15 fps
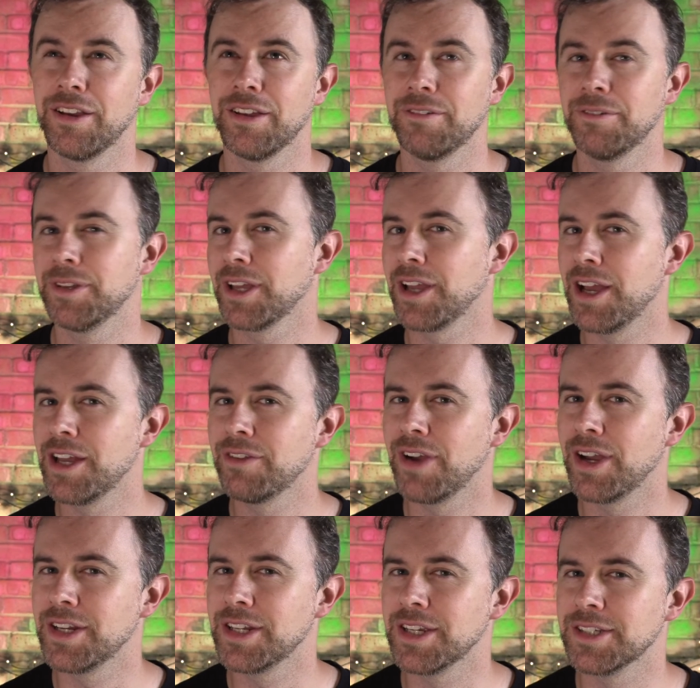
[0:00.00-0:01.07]
Well, the kind of
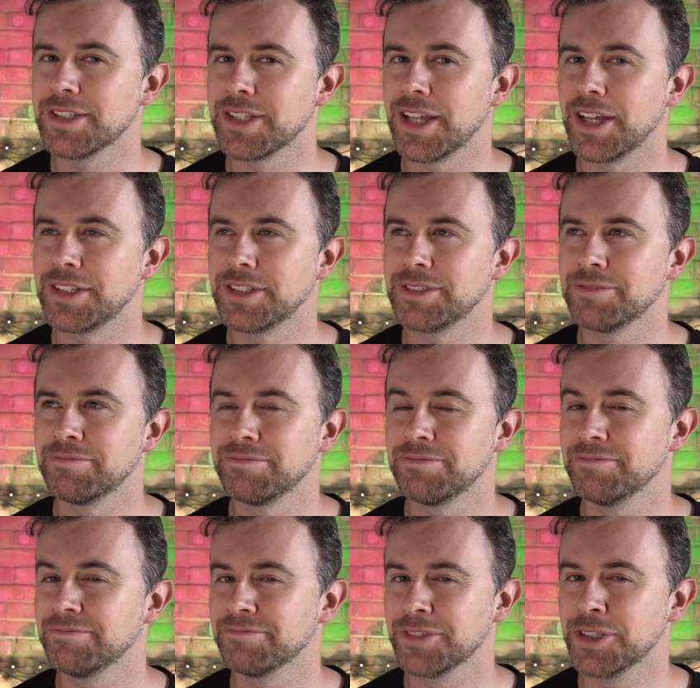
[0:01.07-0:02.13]
idea is that
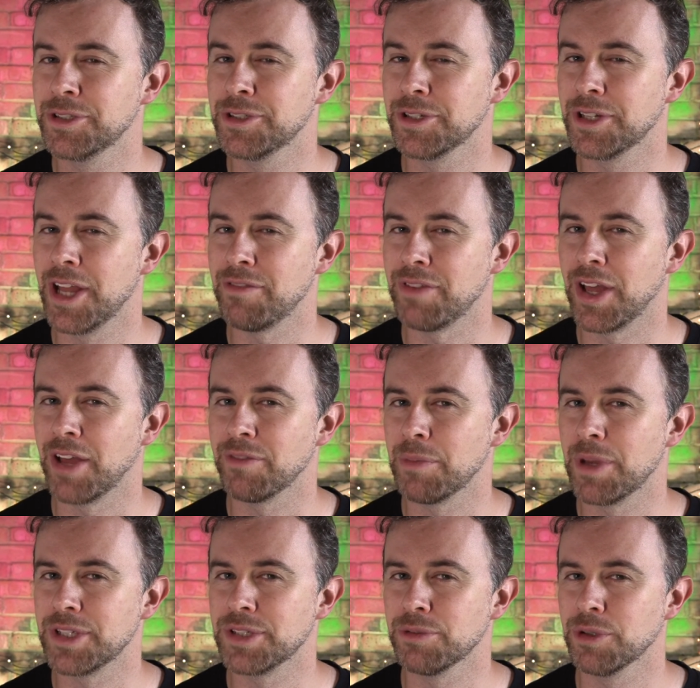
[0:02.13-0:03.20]
you should never have a
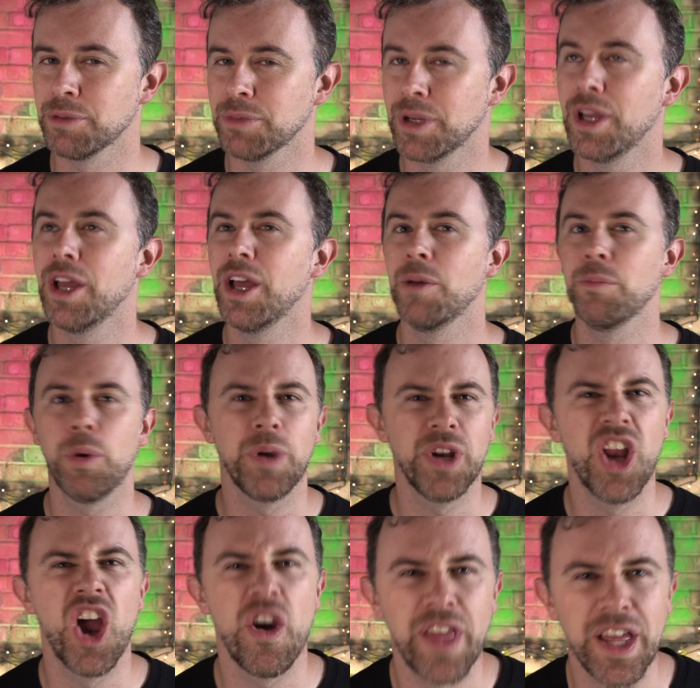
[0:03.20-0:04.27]
messy room, but we
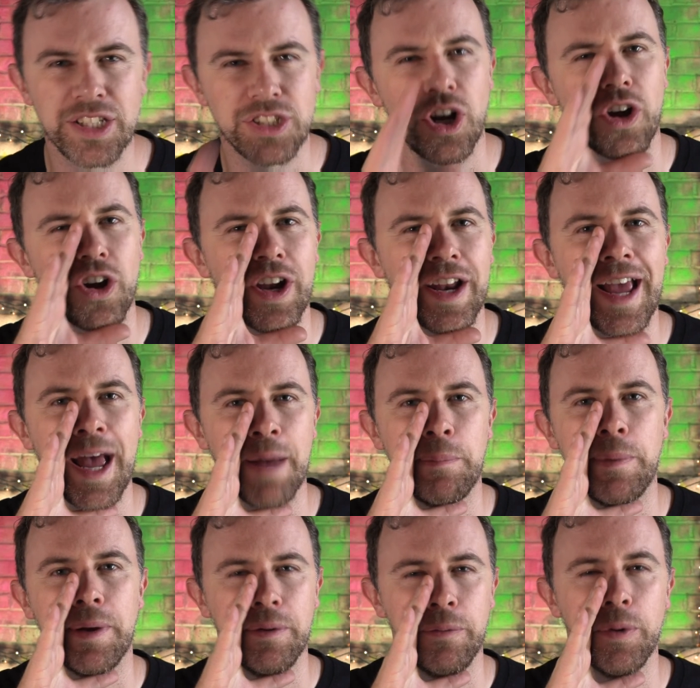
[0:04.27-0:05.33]
know that's not going to
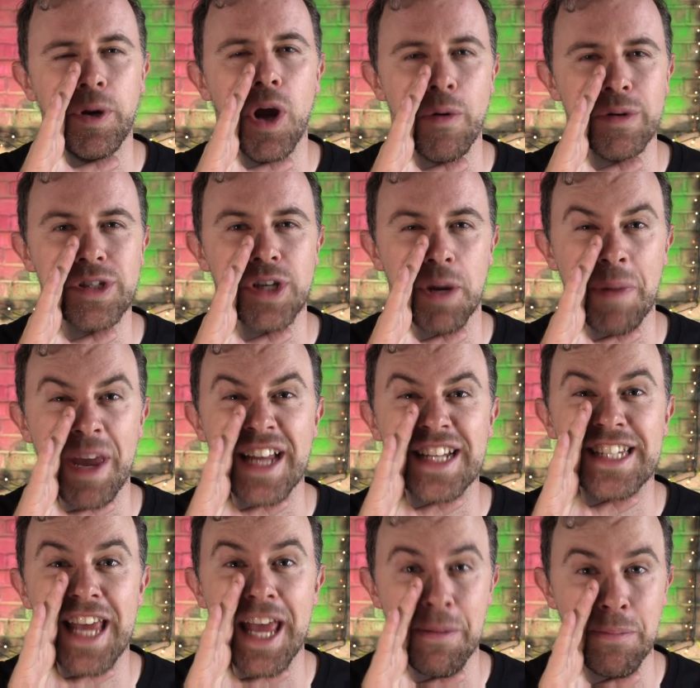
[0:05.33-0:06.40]
happen. We know it's going to be a
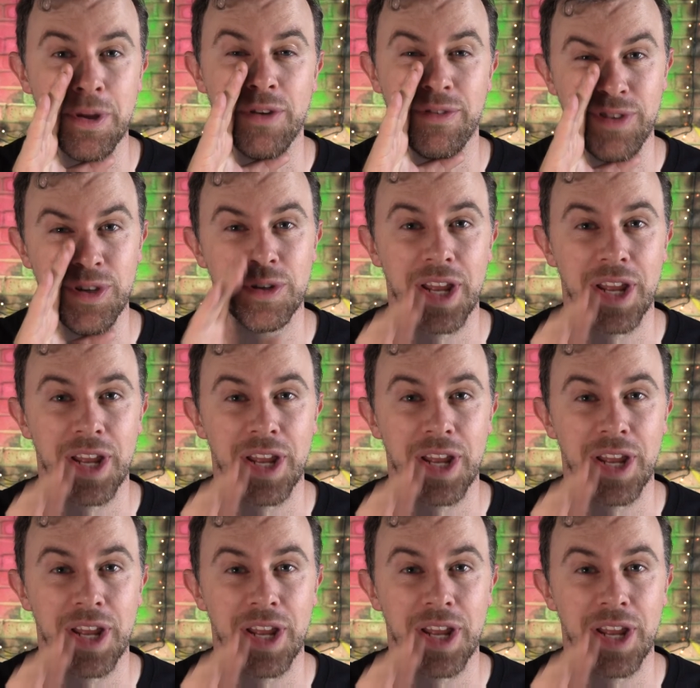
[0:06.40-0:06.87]
tip in a few